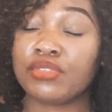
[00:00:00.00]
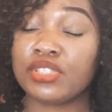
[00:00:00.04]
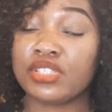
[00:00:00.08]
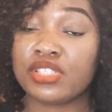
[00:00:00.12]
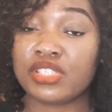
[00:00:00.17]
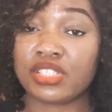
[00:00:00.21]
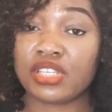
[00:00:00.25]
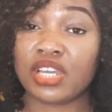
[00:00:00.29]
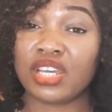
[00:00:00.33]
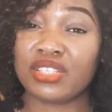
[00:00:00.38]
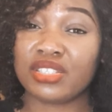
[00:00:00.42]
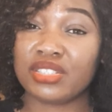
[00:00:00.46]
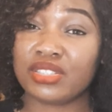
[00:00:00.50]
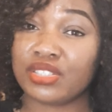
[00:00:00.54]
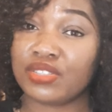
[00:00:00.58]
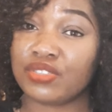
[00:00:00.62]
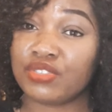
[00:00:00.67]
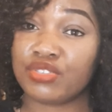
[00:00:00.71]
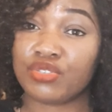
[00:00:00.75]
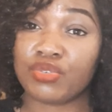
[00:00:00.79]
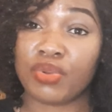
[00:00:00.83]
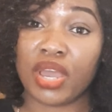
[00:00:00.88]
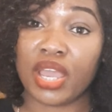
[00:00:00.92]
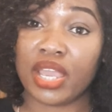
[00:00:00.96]
Inserting
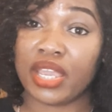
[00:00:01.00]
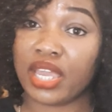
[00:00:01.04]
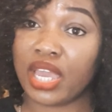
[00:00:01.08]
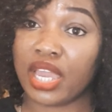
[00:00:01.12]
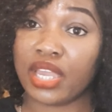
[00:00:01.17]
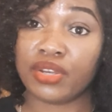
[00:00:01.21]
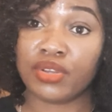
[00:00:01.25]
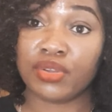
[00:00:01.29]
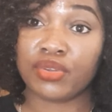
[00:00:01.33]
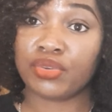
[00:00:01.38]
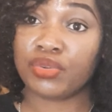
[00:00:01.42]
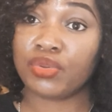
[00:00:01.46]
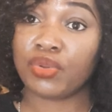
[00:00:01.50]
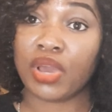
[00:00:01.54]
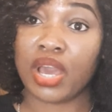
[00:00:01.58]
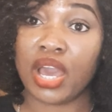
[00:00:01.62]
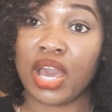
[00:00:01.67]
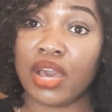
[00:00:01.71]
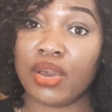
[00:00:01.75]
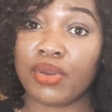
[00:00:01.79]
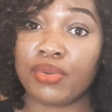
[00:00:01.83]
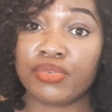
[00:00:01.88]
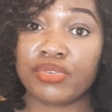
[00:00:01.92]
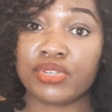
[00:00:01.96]
it dry, I don't know
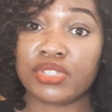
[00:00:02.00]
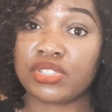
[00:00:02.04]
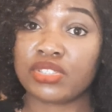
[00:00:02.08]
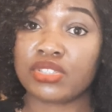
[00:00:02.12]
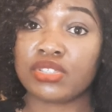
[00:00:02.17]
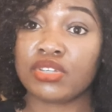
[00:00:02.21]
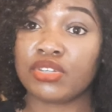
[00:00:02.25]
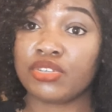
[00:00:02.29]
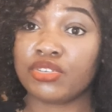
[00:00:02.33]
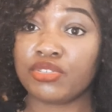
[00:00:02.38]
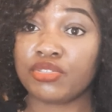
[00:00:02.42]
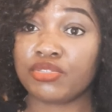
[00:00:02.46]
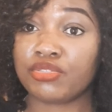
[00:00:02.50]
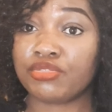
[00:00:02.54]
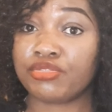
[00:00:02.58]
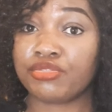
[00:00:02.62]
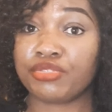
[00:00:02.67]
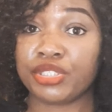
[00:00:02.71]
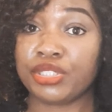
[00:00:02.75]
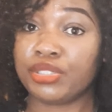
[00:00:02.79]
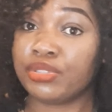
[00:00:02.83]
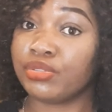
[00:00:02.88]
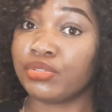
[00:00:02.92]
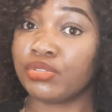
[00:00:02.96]
how it's gonna
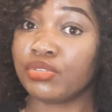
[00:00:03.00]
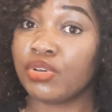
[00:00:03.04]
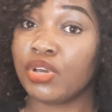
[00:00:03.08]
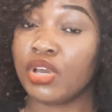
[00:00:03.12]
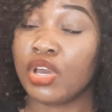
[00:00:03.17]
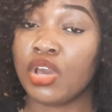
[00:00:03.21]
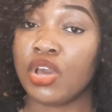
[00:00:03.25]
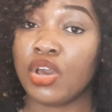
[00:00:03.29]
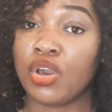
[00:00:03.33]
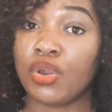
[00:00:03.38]
feel